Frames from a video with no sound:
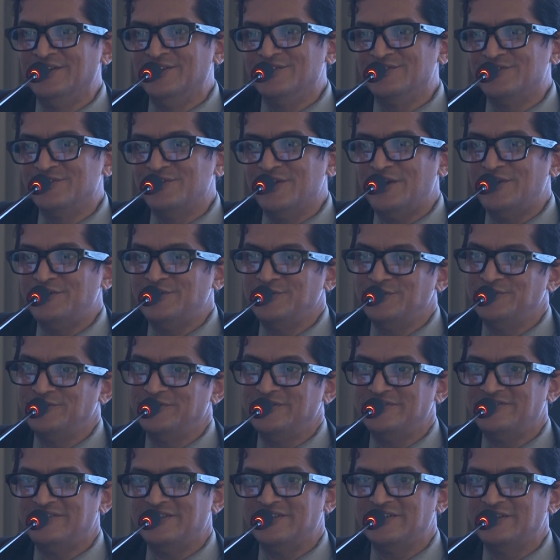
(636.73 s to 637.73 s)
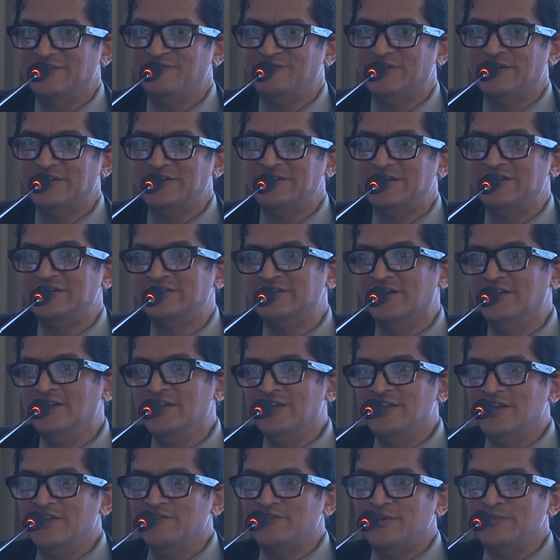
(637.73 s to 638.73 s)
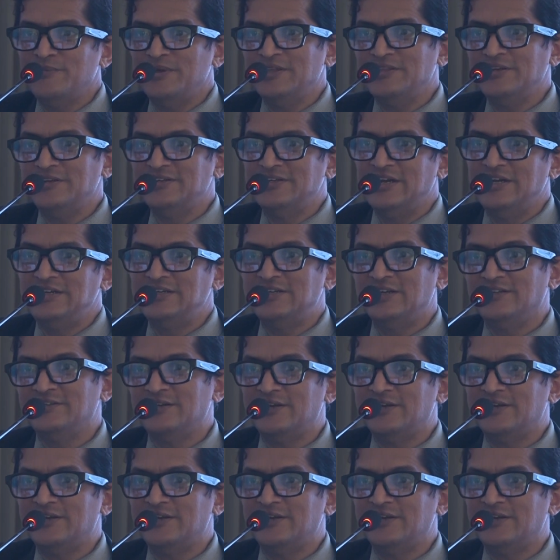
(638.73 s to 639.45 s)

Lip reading: So you have to use a significant delta. If I make the delta